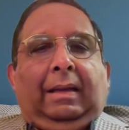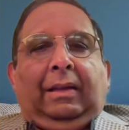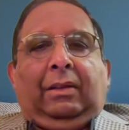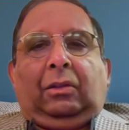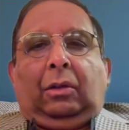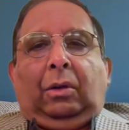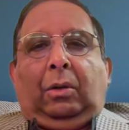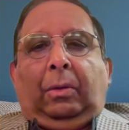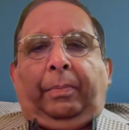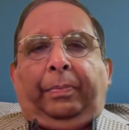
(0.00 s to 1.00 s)

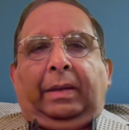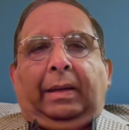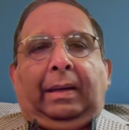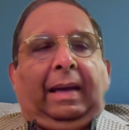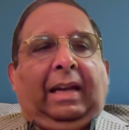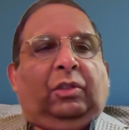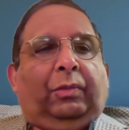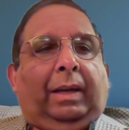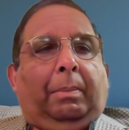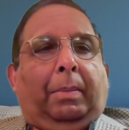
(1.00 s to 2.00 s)
So as
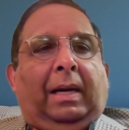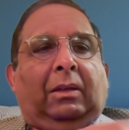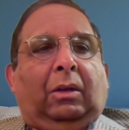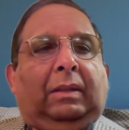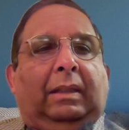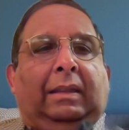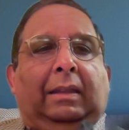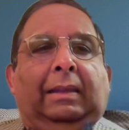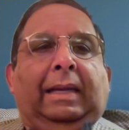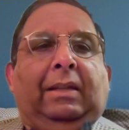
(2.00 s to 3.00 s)
we embark on the
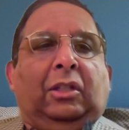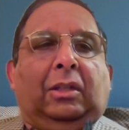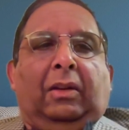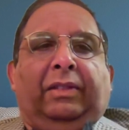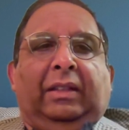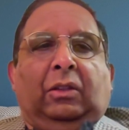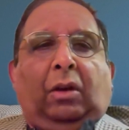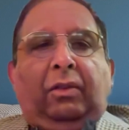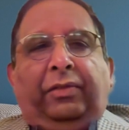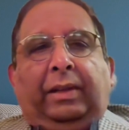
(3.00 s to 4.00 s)
3rd edition of this
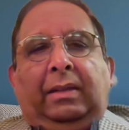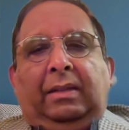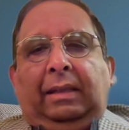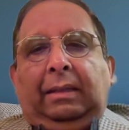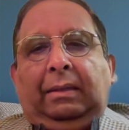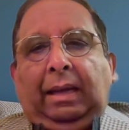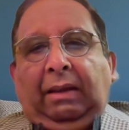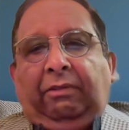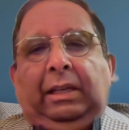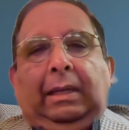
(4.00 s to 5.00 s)
conference, it is
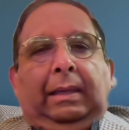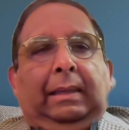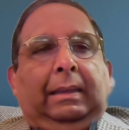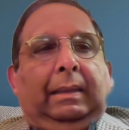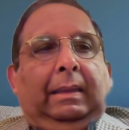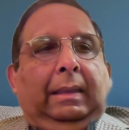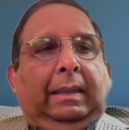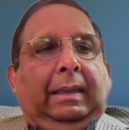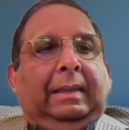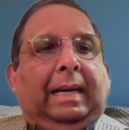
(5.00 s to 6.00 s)
evident
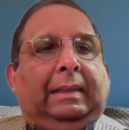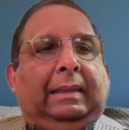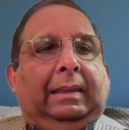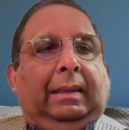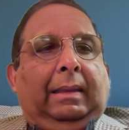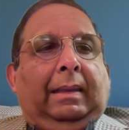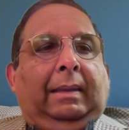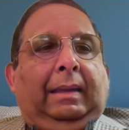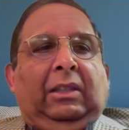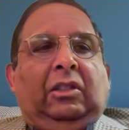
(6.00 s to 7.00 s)
that
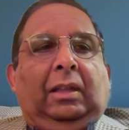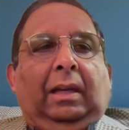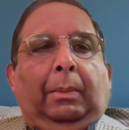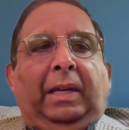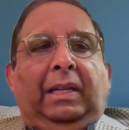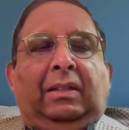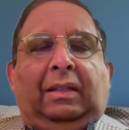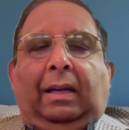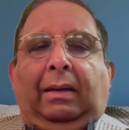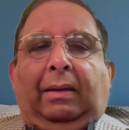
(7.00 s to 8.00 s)
each year brings
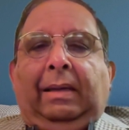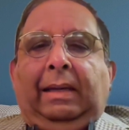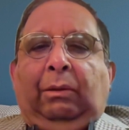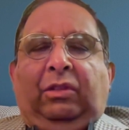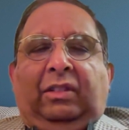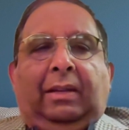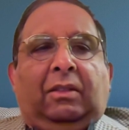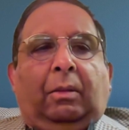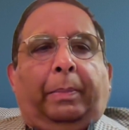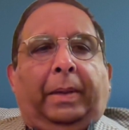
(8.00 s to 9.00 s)
a renewed
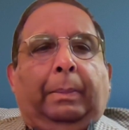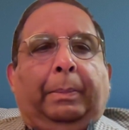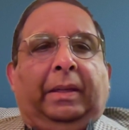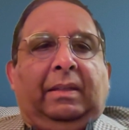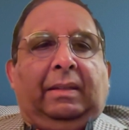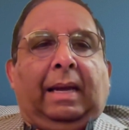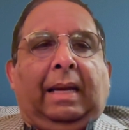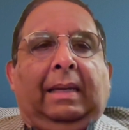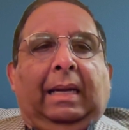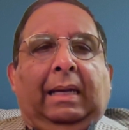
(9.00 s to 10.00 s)
sense of purpose
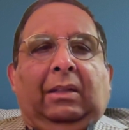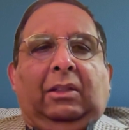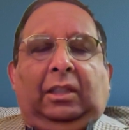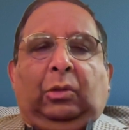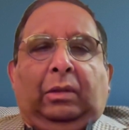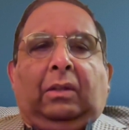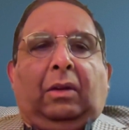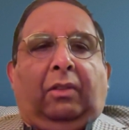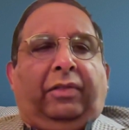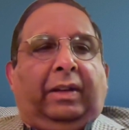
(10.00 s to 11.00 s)
and energy to the
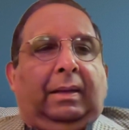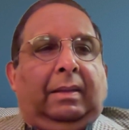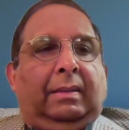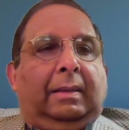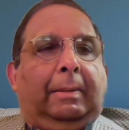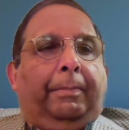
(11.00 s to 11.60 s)
conference.